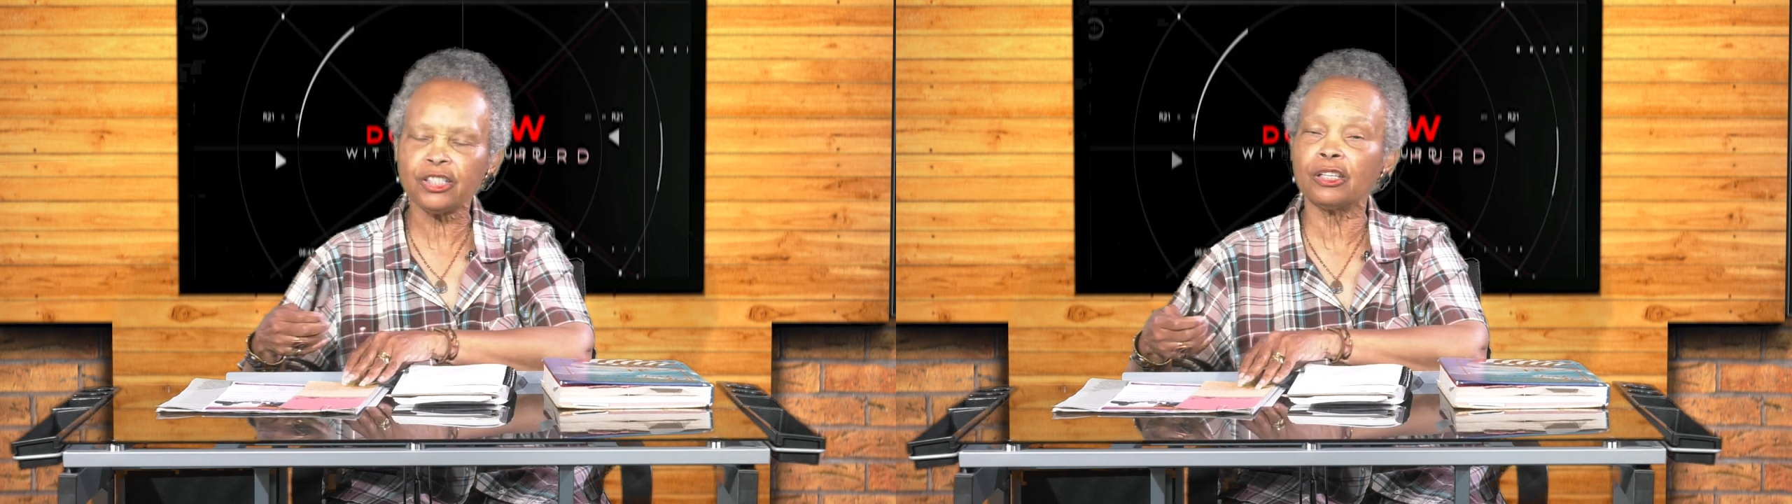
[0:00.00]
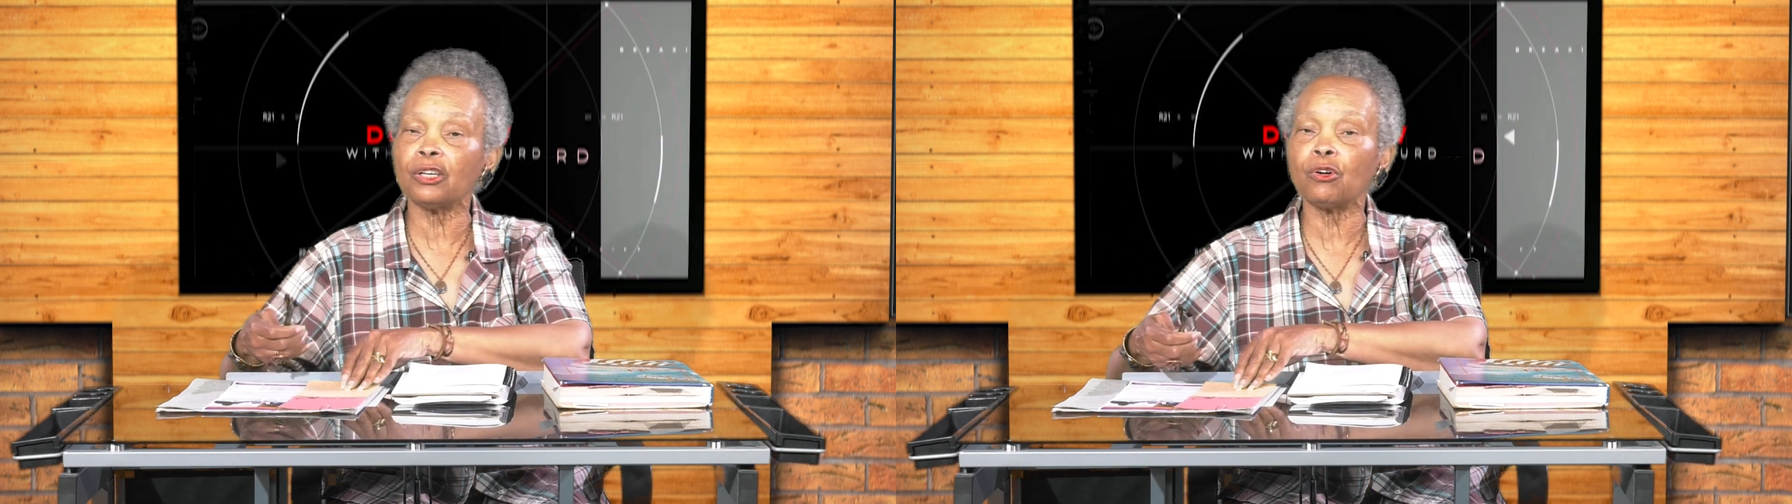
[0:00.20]

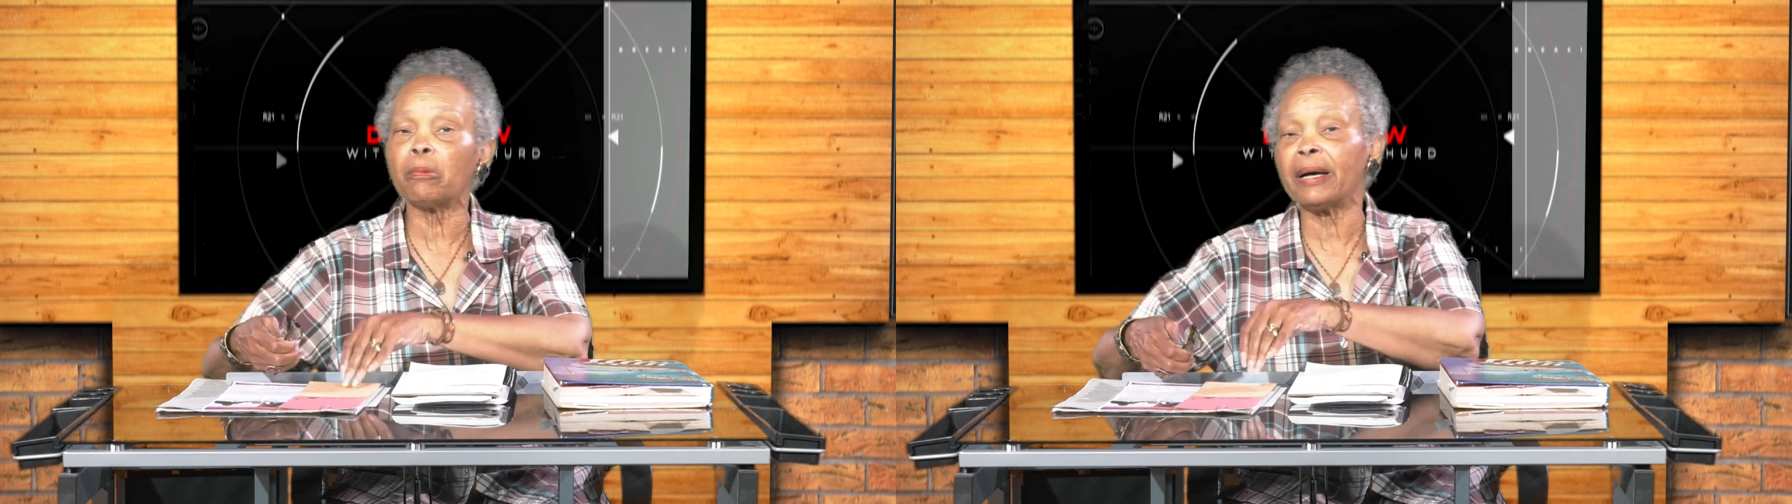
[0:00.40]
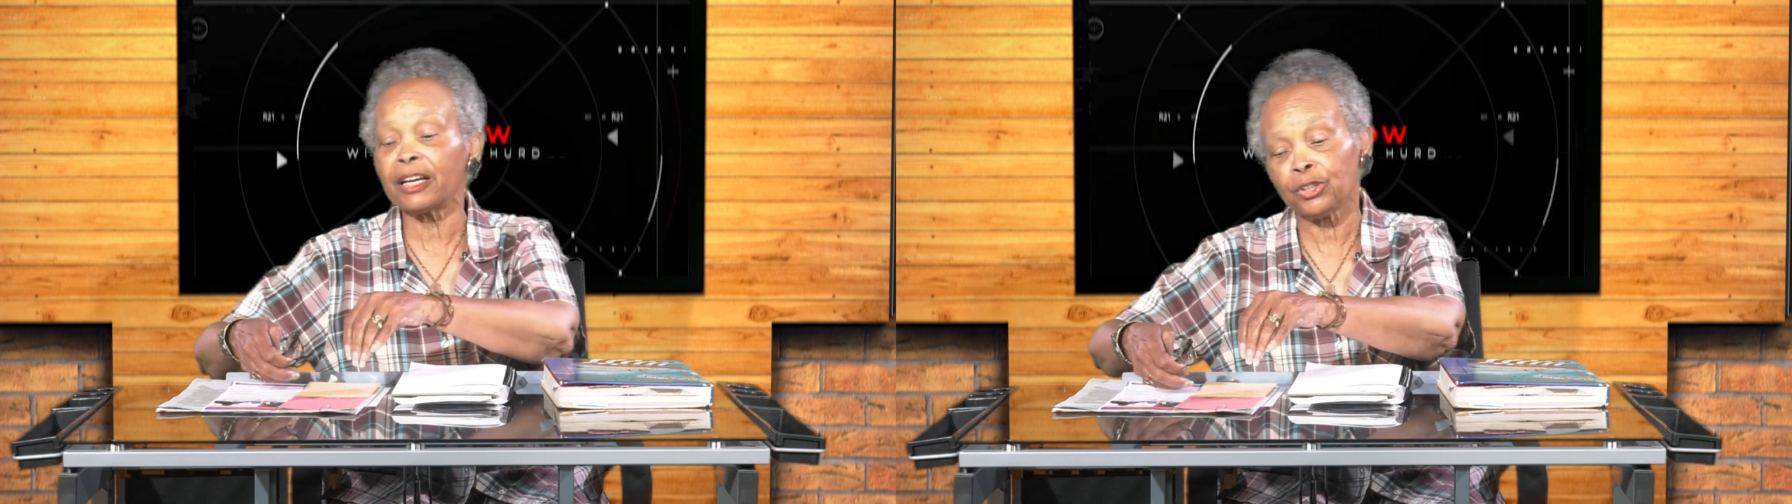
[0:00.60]
to know
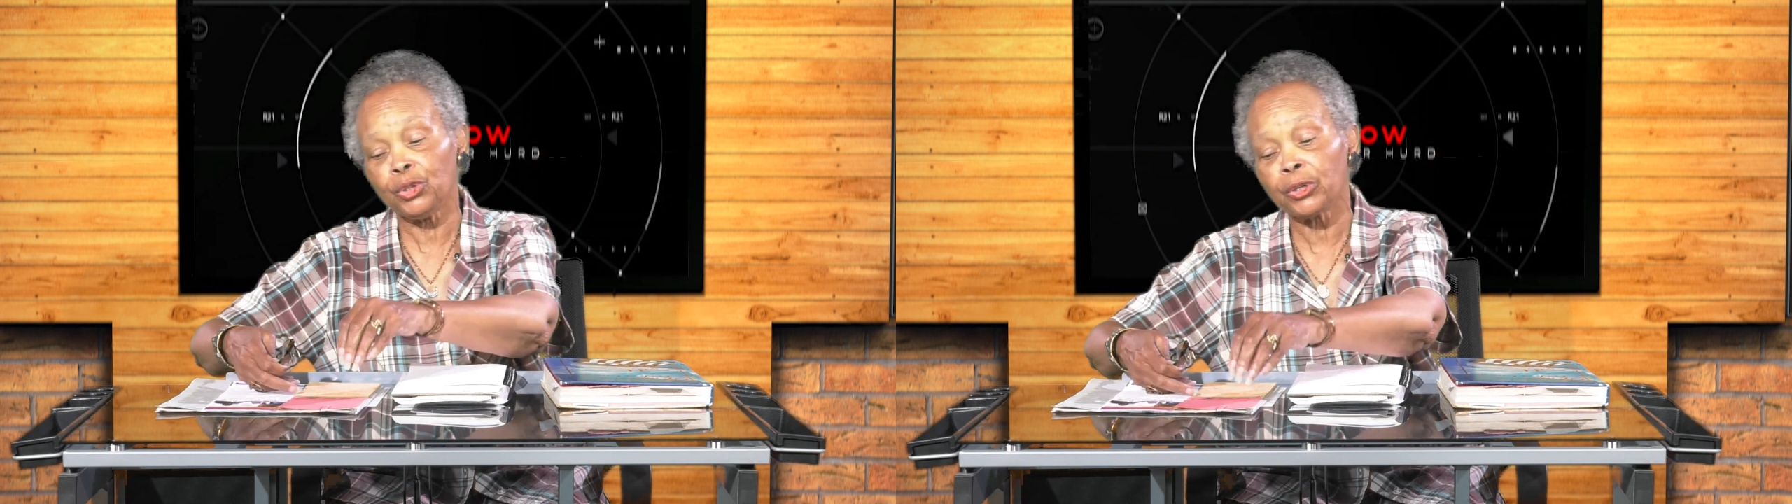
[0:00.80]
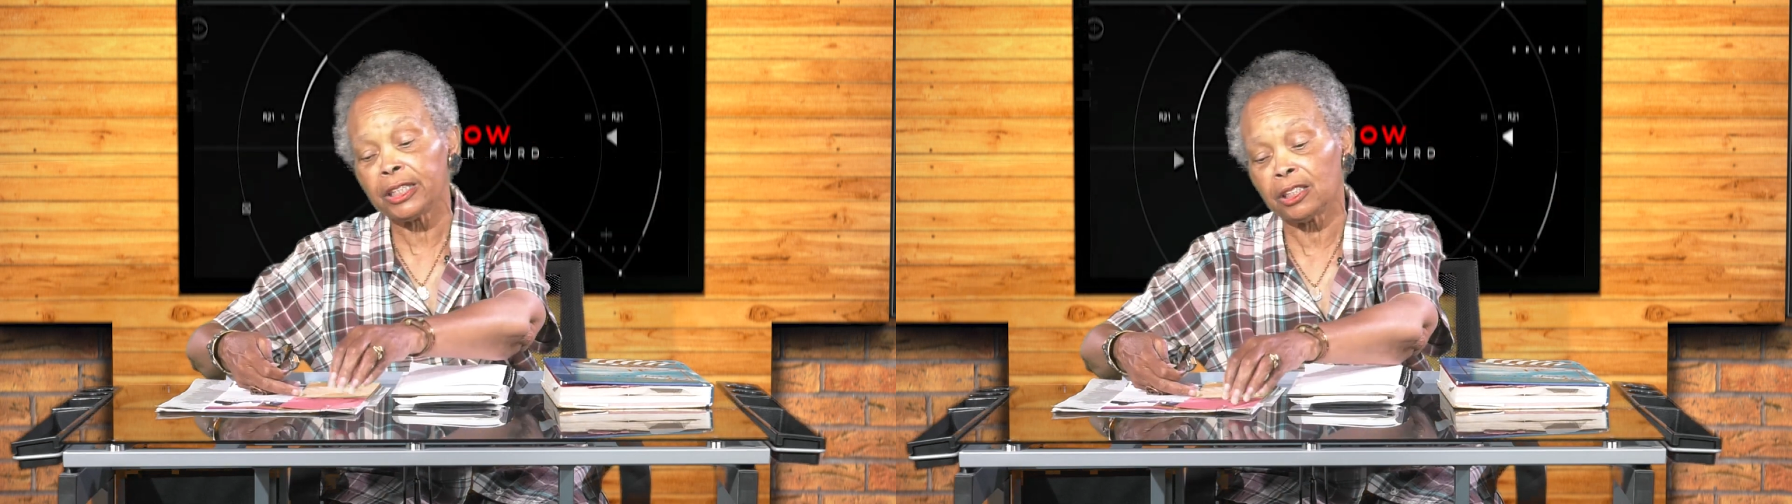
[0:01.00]
about
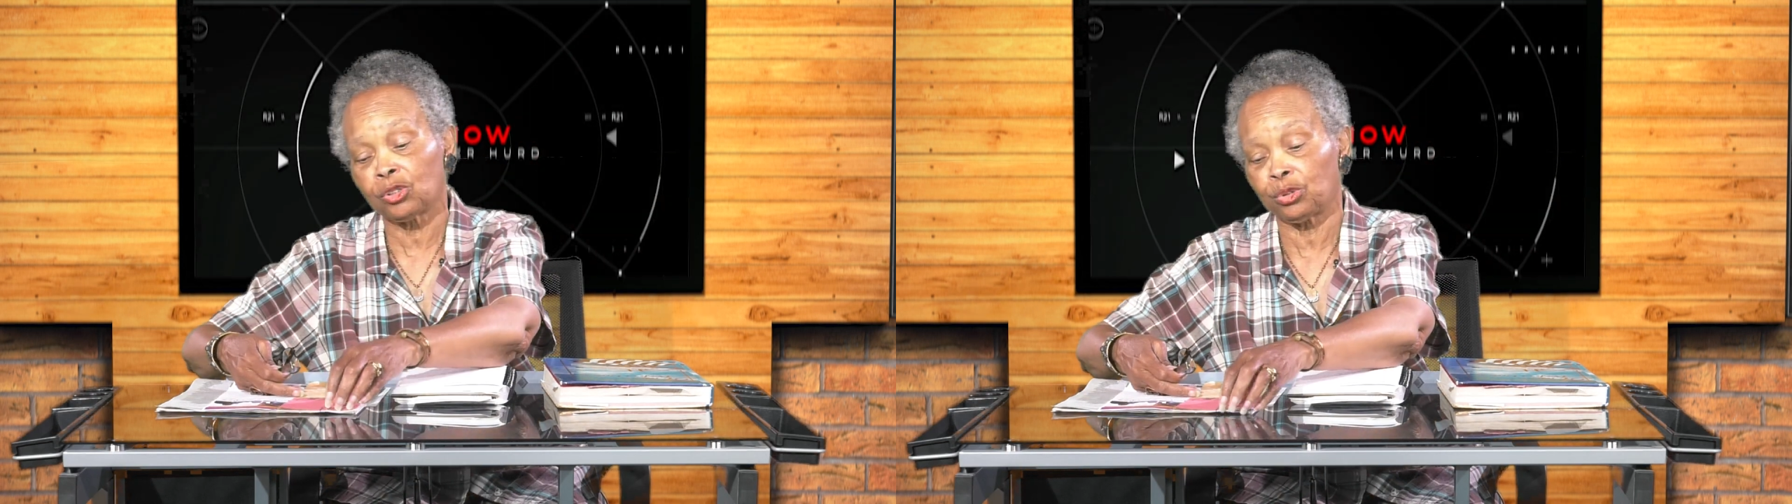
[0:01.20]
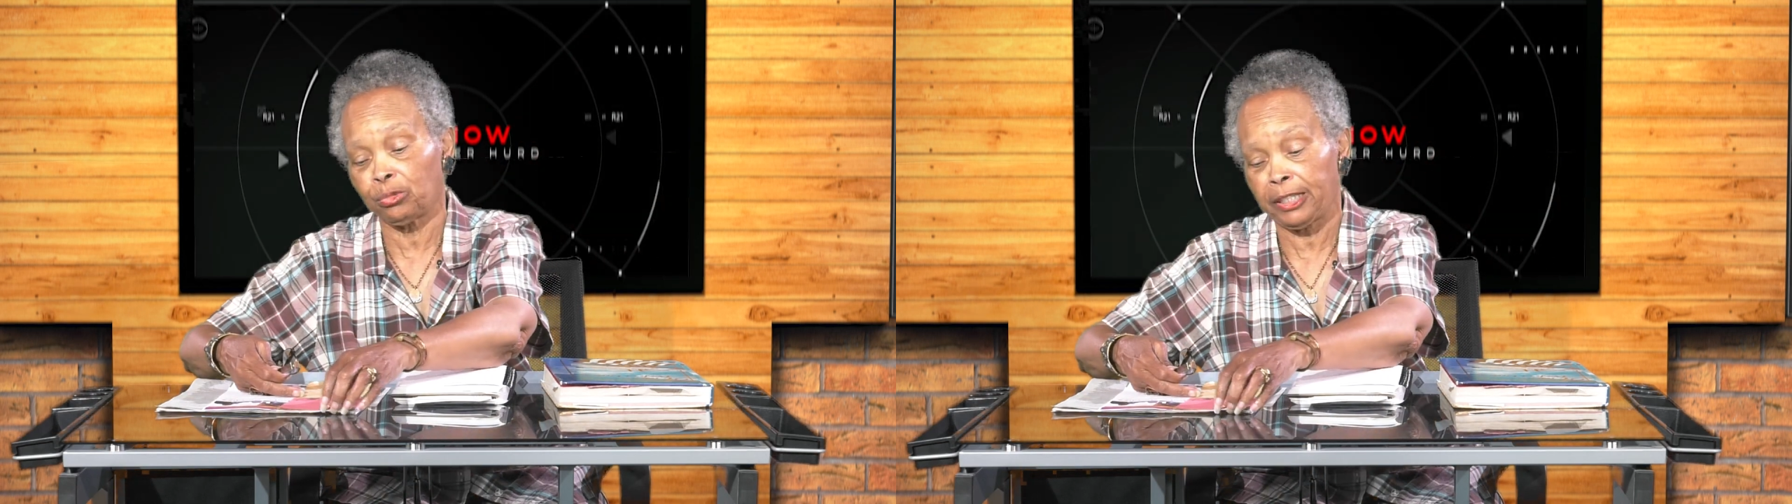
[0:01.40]
your
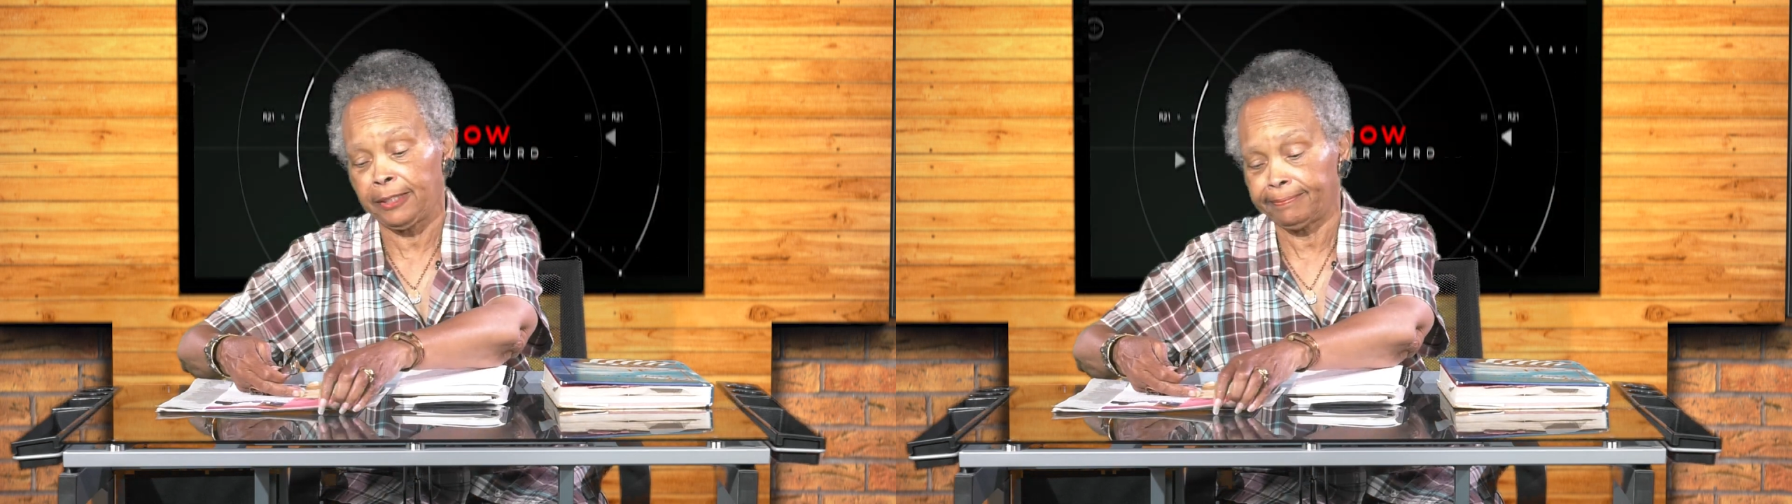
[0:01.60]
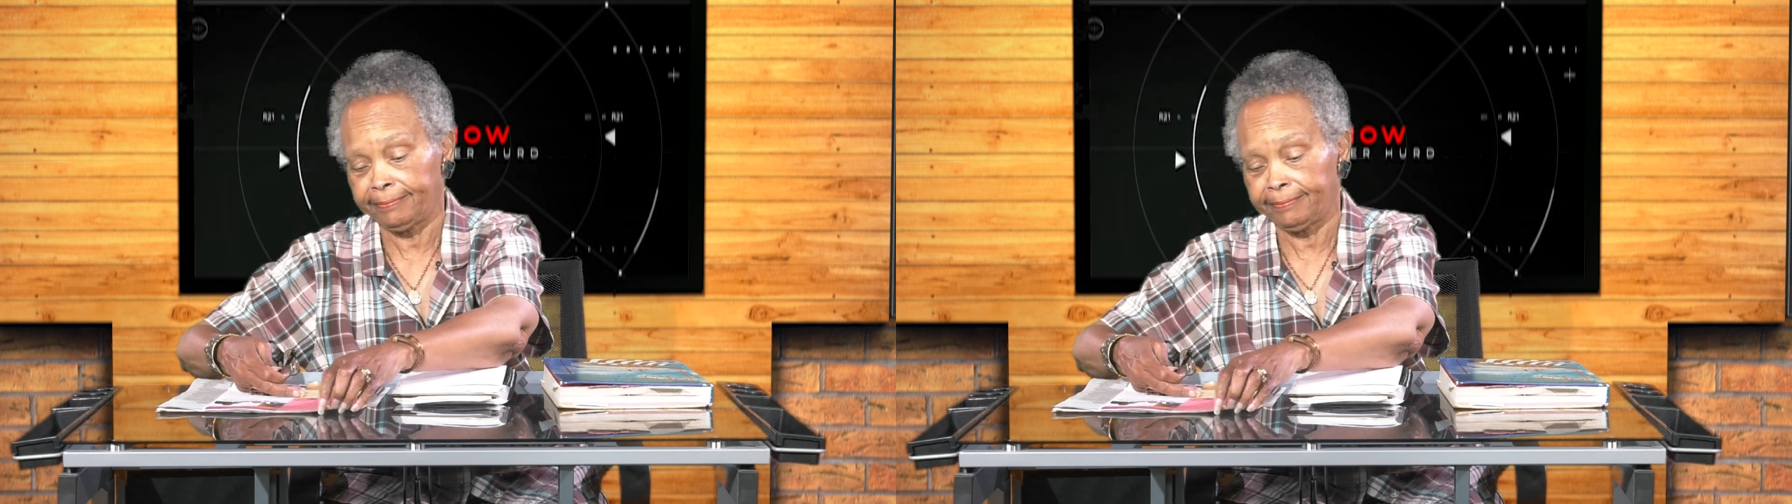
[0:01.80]
history.